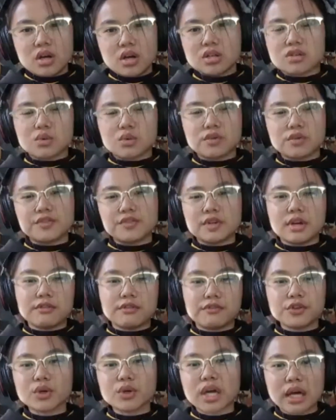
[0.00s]
So
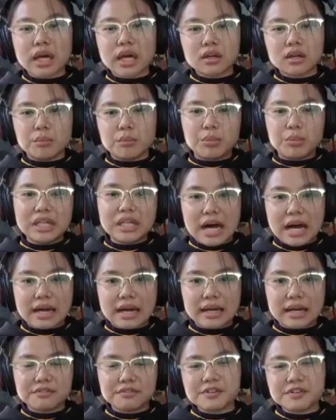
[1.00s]
if you can't
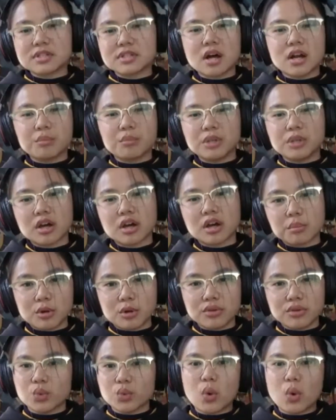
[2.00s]
apply, if it's not
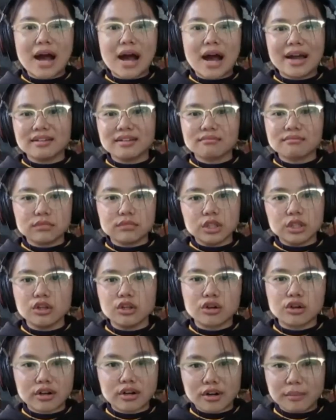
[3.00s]
applicable, then why
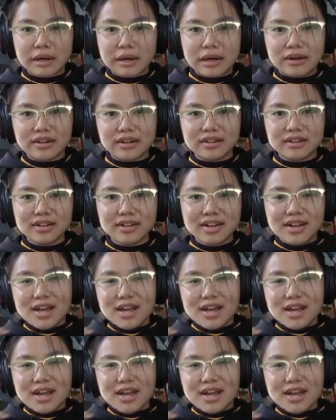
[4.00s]
learn about it?